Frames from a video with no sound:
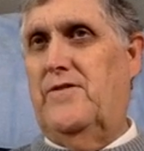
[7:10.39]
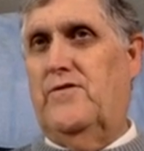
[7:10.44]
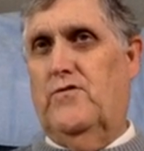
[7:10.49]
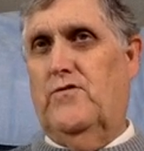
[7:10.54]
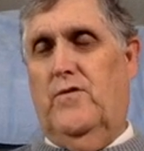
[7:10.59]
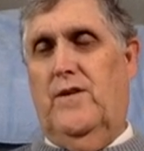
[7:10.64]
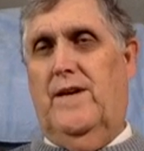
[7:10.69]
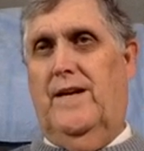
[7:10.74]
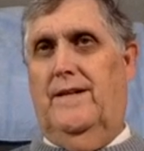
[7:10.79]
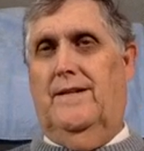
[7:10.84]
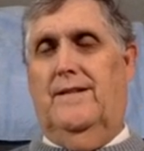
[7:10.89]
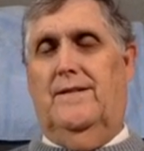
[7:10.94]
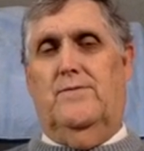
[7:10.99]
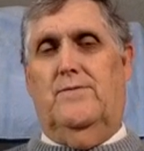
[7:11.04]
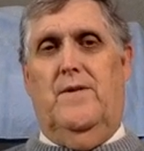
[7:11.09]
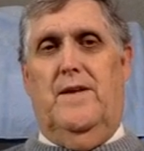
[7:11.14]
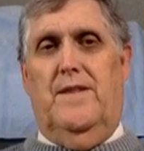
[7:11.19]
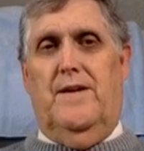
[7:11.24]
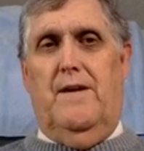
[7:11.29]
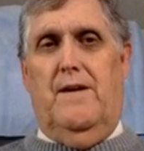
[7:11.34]
drilled
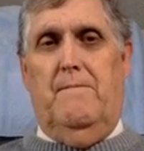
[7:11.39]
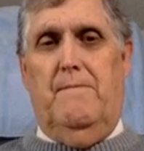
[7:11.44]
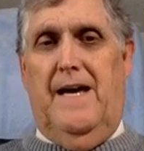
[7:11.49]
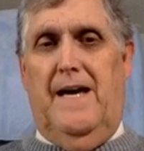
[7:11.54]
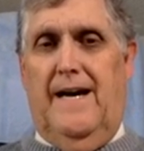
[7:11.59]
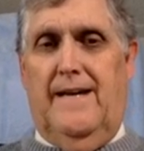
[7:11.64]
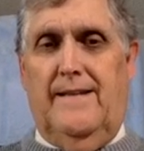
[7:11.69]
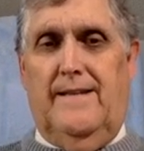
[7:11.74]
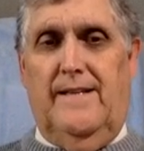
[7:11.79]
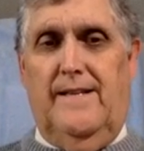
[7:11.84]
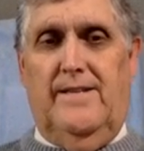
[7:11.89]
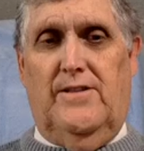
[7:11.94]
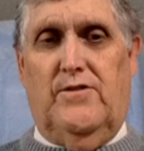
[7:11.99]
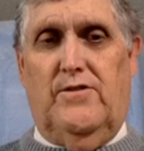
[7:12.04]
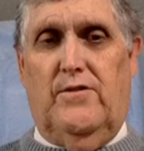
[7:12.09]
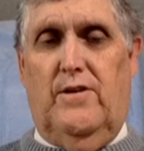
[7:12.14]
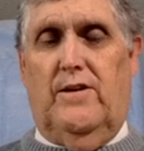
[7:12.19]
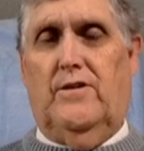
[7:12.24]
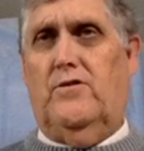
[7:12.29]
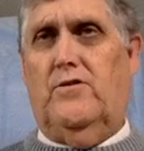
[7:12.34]
with our math
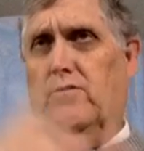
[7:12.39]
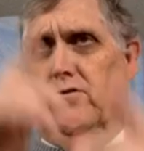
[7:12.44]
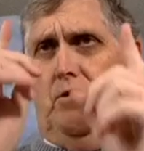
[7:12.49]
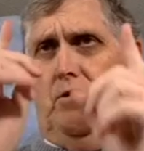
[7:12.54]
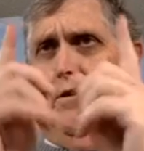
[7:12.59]
instructors.